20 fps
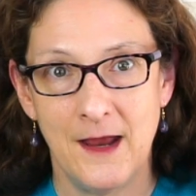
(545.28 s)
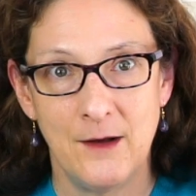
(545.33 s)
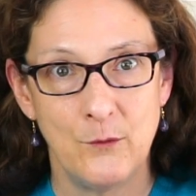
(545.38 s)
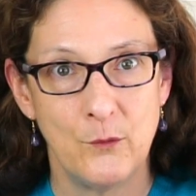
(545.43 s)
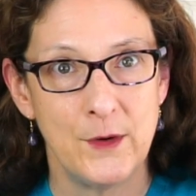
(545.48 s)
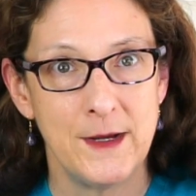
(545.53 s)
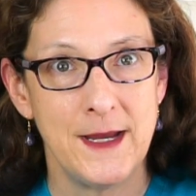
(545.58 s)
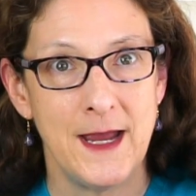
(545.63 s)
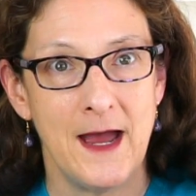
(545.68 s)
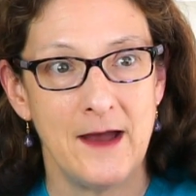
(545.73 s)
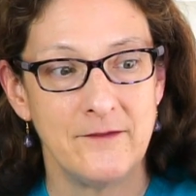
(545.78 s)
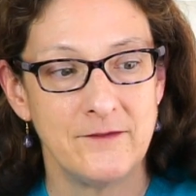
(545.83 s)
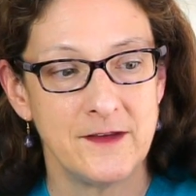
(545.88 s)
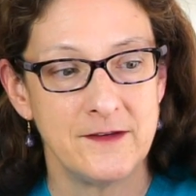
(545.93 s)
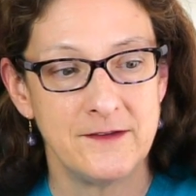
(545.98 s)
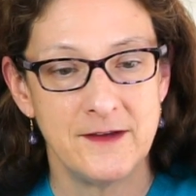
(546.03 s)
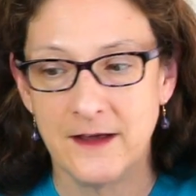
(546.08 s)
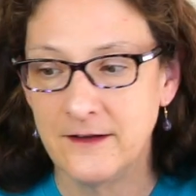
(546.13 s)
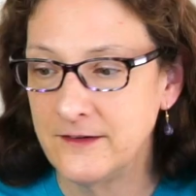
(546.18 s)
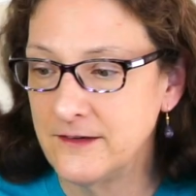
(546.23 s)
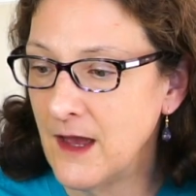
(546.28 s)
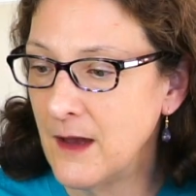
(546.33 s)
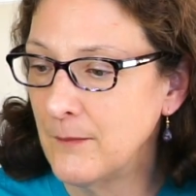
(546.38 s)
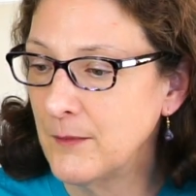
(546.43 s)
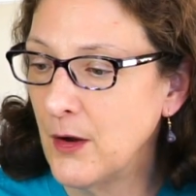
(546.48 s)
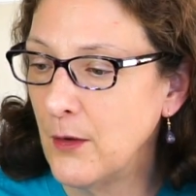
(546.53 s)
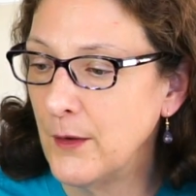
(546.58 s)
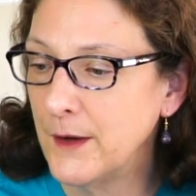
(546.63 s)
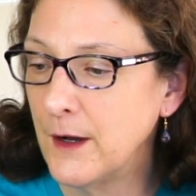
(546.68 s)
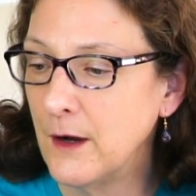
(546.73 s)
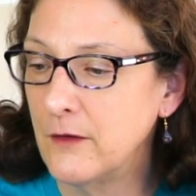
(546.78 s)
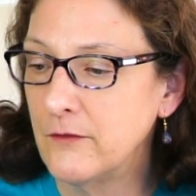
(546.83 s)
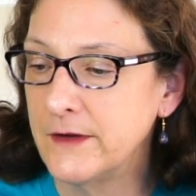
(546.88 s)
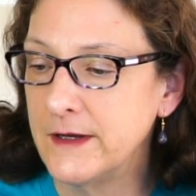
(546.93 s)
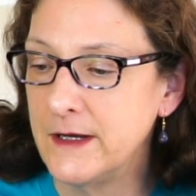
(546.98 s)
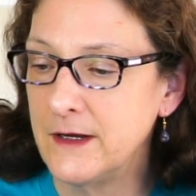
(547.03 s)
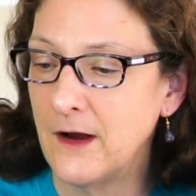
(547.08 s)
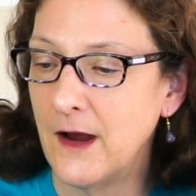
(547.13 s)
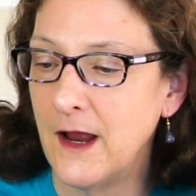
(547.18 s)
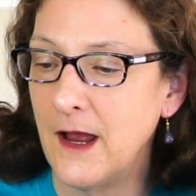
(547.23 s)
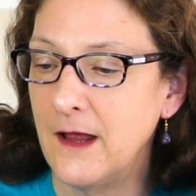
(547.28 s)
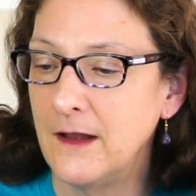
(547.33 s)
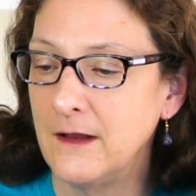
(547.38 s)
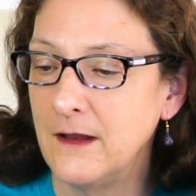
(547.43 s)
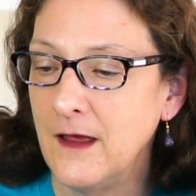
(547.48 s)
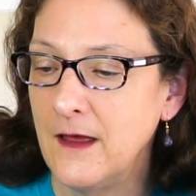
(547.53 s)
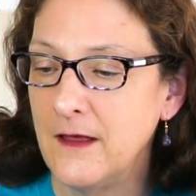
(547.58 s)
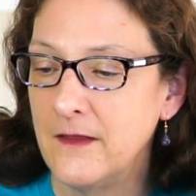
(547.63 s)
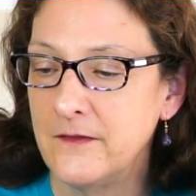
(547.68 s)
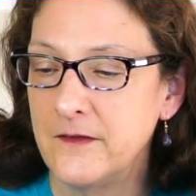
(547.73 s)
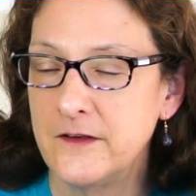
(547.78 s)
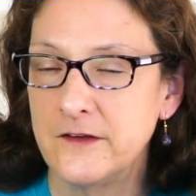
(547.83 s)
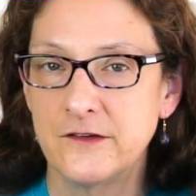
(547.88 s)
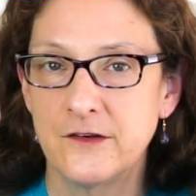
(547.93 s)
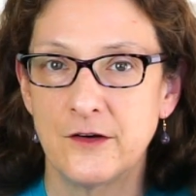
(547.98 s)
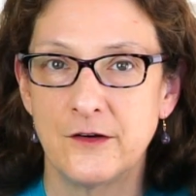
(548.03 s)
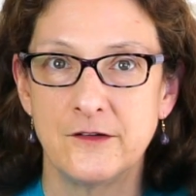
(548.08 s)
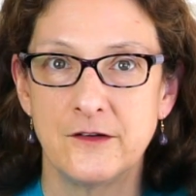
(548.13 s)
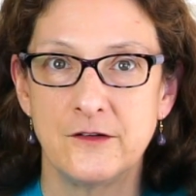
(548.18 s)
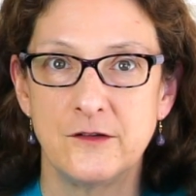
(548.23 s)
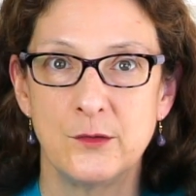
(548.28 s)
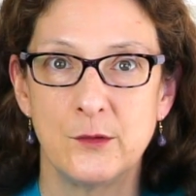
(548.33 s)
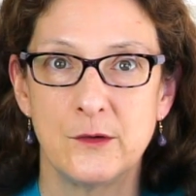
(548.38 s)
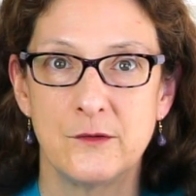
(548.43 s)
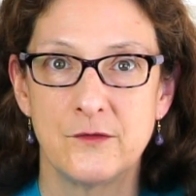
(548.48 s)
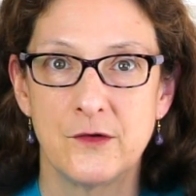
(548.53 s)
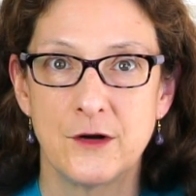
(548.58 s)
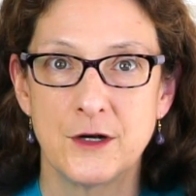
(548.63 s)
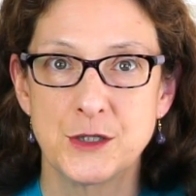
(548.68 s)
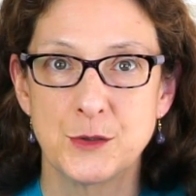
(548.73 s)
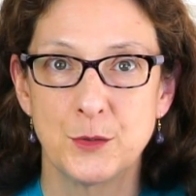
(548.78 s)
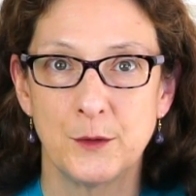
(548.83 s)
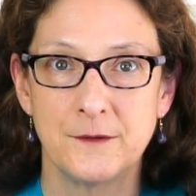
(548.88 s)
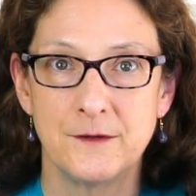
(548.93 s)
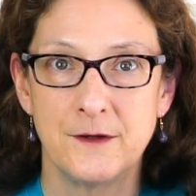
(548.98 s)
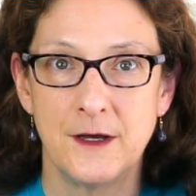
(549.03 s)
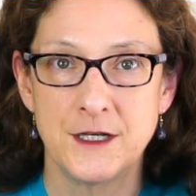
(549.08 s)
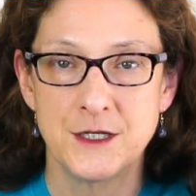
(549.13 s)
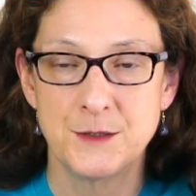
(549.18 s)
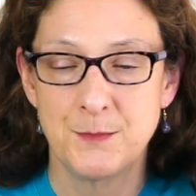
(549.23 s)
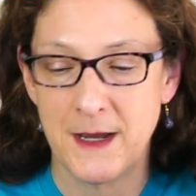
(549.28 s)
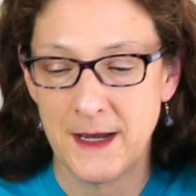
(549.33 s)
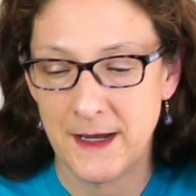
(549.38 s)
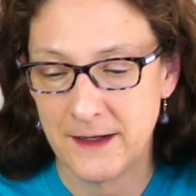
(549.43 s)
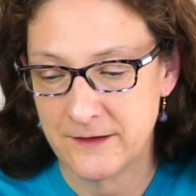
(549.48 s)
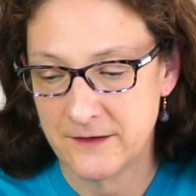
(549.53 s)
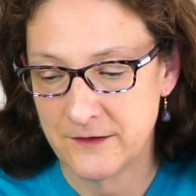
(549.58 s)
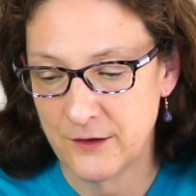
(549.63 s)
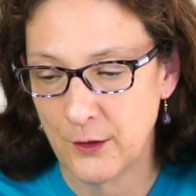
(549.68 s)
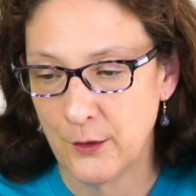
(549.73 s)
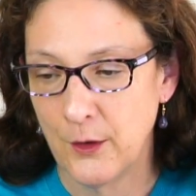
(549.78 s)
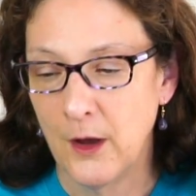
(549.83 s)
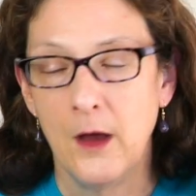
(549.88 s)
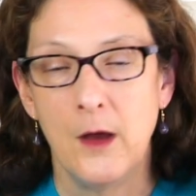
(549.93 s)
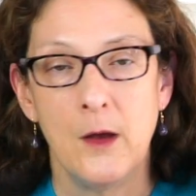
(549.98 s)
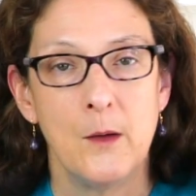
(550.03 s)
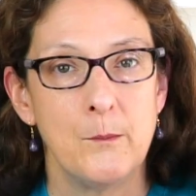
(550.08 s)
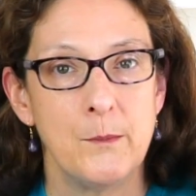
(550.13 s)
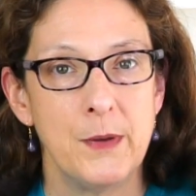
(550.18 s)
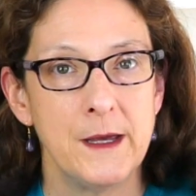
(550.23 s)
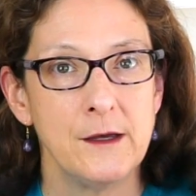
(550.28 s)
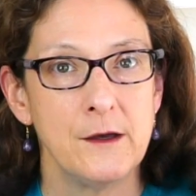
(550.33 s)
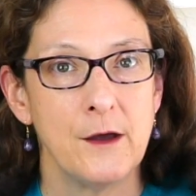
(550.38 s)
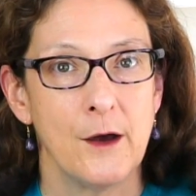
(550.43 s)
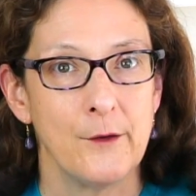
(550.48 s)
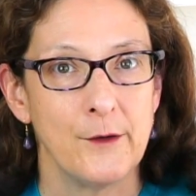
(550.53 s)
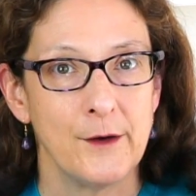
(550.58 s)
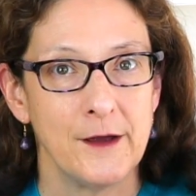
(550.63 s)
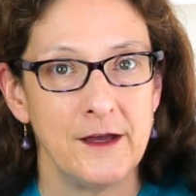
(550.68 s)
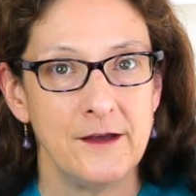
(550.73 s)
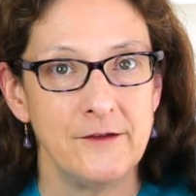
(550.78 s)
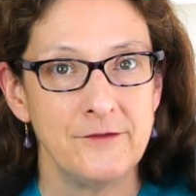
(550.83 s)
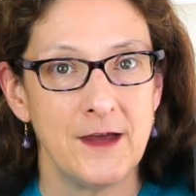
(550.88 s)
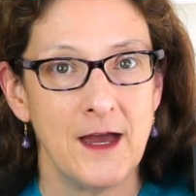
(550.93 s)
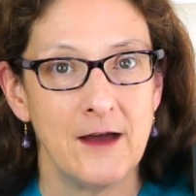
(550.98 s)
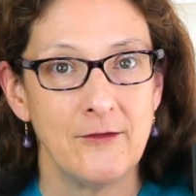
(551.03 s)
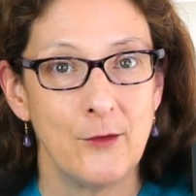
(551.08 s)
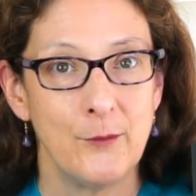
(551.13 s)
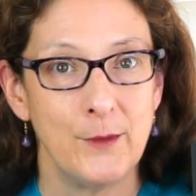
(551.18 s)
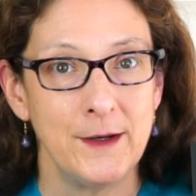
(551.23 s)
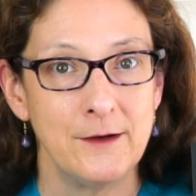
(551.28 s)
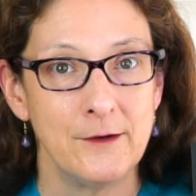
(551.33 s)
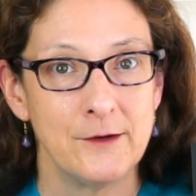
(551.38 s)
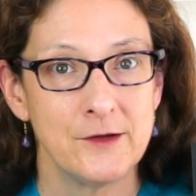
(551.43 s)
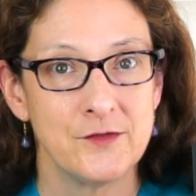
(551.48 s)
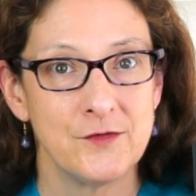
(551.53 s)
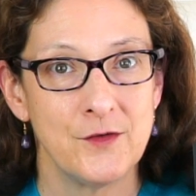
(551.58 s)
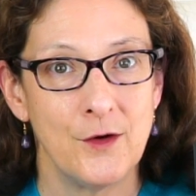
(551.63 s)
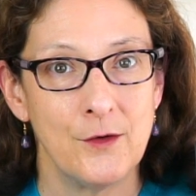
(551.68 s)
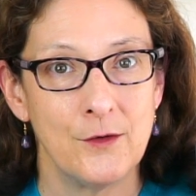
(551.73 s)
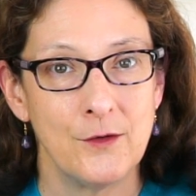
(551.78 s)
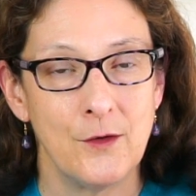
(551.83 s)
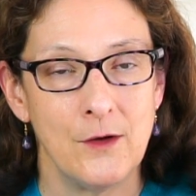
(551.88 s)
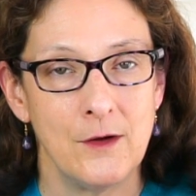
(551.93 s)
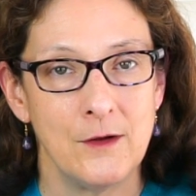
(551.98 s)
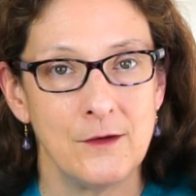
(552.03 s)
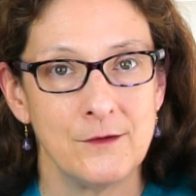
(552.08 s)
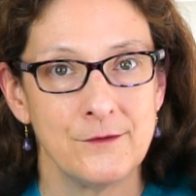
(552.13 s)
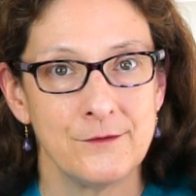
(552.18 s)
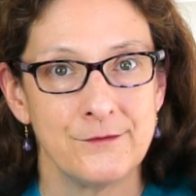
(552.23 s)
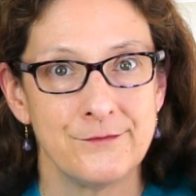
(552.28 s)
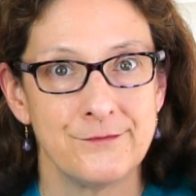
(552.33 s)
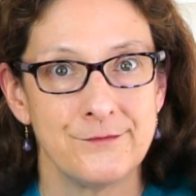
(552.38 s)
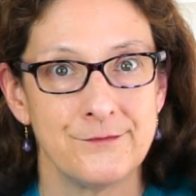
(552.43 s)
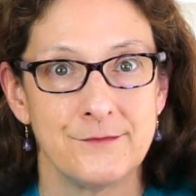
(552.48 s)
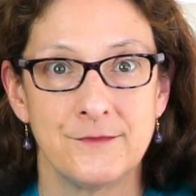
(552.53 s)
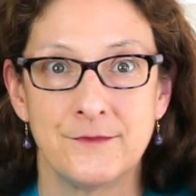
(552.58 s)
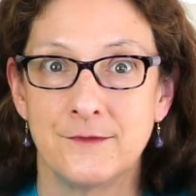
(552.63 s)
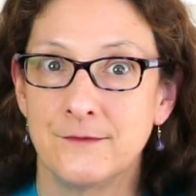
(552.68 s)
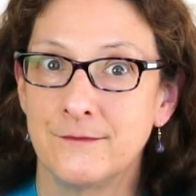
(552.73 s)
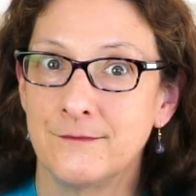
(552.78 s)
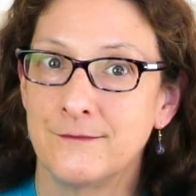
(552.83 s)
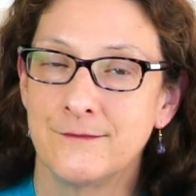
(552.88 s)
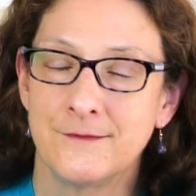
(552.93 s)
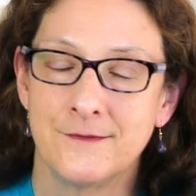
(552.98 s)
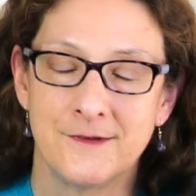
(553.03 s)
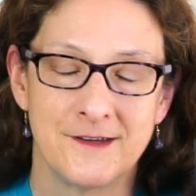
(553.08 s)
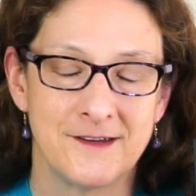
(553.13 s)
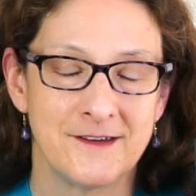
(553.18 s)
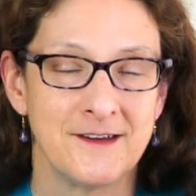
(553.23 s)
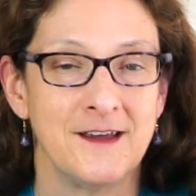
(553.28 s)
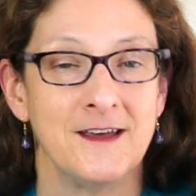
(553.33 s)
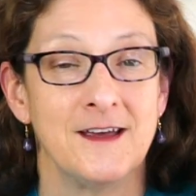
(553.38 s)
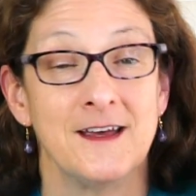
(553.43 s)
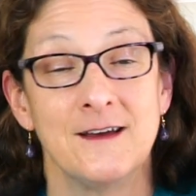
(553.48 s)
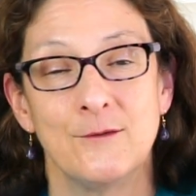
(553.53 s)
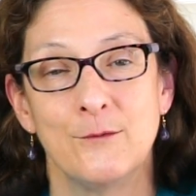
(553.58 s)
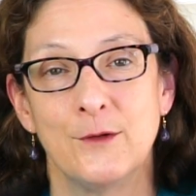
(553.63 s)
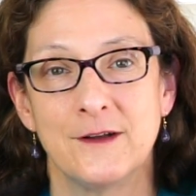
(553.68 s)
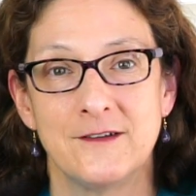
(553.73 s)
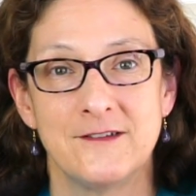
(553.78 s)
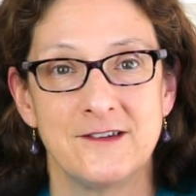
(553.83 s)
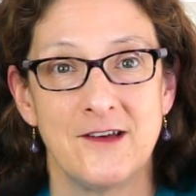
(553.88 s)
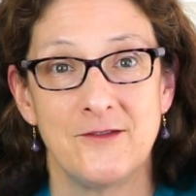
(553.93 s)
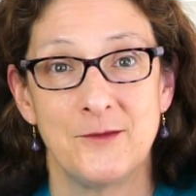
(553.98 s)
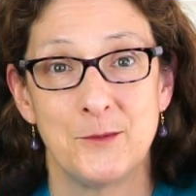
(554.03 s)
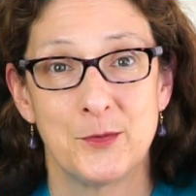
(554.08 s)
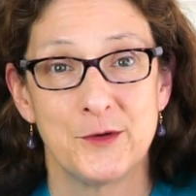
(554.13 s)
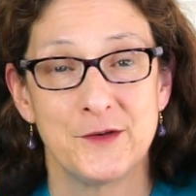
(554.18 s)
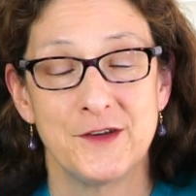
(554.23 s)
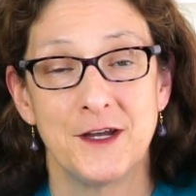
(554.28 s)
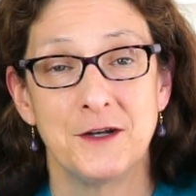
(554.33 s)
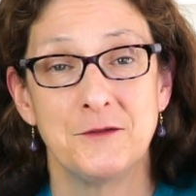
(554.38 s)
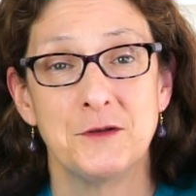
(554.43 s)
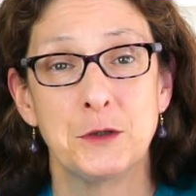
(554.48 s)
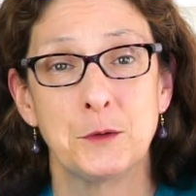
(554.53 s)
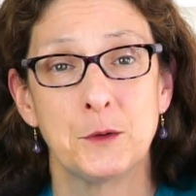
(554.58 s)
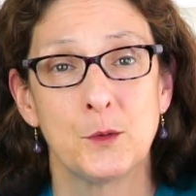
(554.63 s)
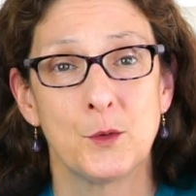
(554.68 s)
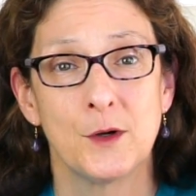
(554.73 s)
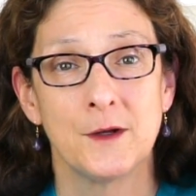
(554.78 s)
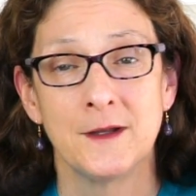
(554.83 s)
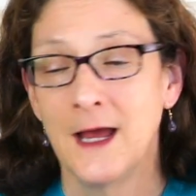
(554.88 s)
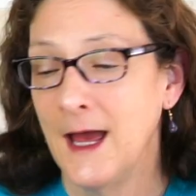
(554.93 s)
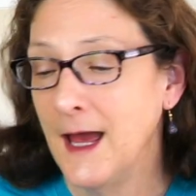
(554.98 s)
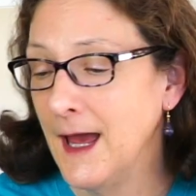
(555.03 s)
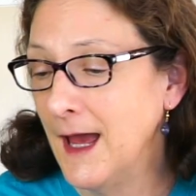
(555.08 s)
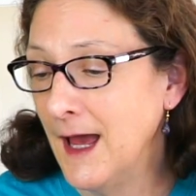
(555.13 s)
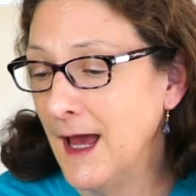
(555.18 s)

and we have the desktop going over here, and this turns into a virtual touchpad. So, bingo. If you have a Windows phone, all what, seven percent of you in the world